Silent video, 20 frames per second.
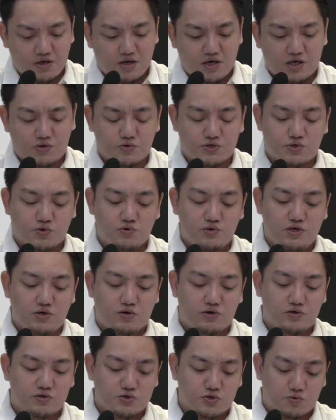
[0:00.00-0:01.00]
It was only
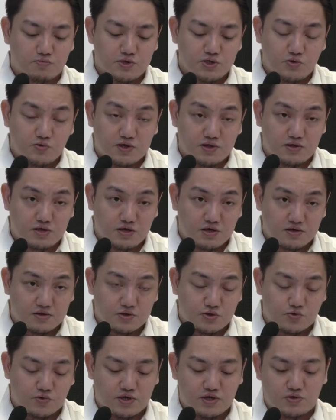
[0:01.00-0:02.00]
on October
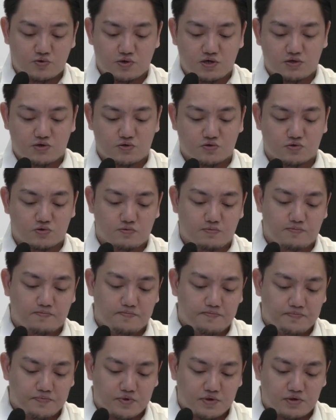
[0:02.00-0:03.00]
20th, 2022,
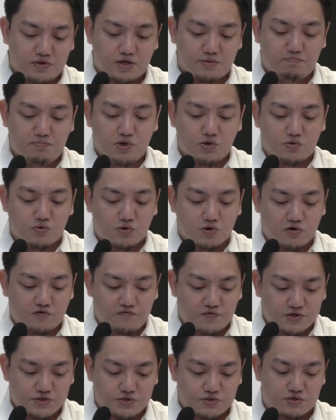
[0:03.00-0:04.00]
that Bucor
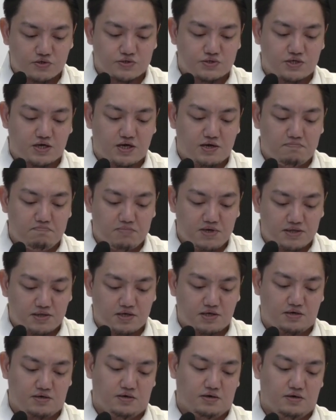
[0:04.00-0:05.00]
officials
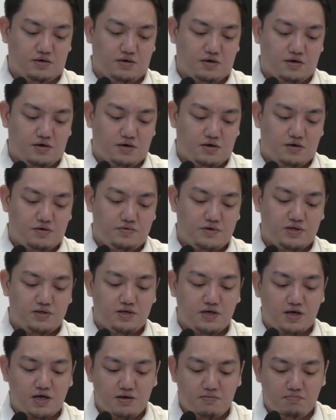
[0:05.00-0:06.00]
admitted that
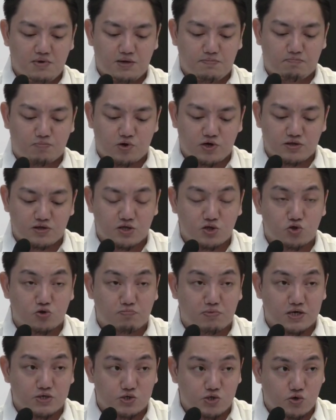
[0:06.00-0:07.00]
the inmate pointed to
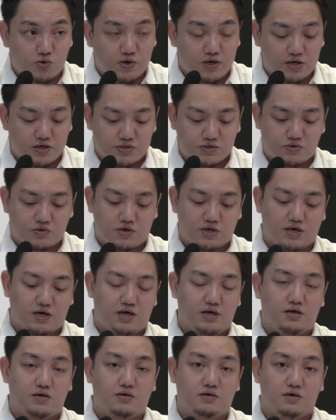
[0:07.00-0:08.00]
by Joel
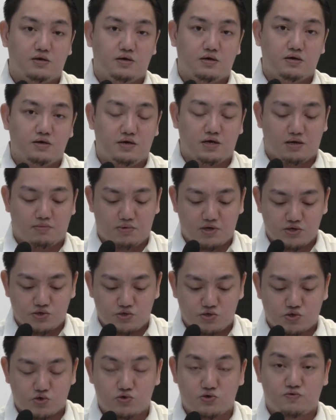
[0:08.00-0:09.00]
Escorial,
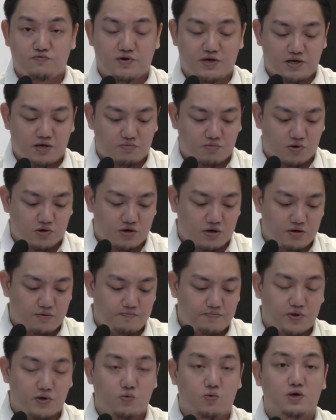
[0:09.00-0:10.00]
namely June Villamor,
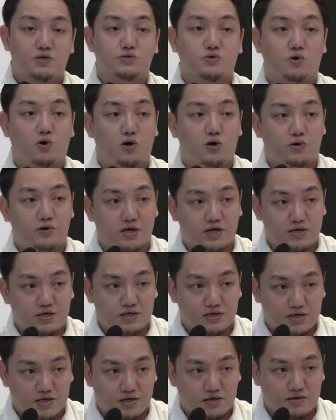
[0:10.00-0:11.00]
was
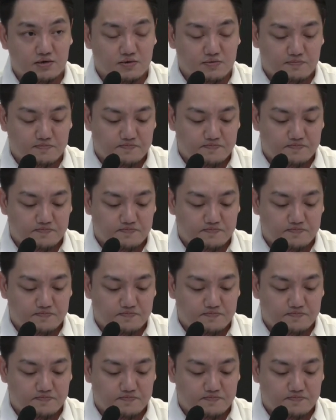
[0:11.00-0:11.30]
already dead.